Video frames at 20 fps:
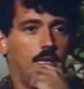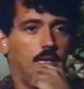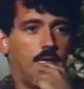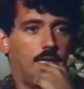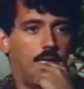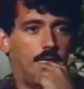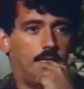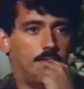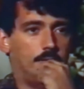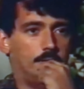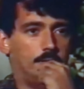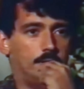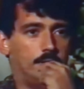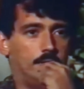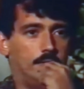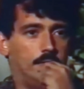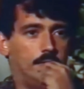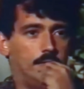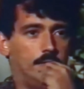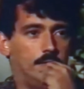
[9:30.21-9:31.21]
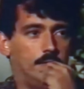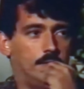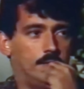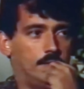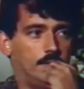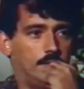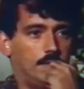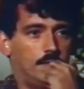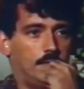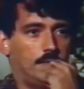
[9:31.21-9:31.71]
and
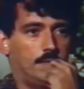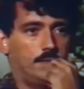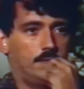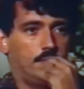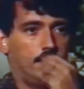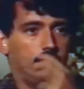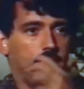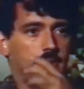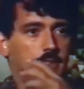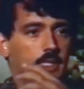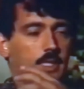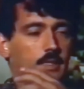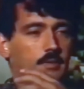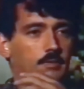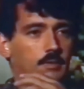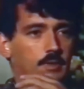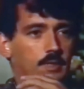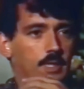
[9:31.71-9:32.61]
they said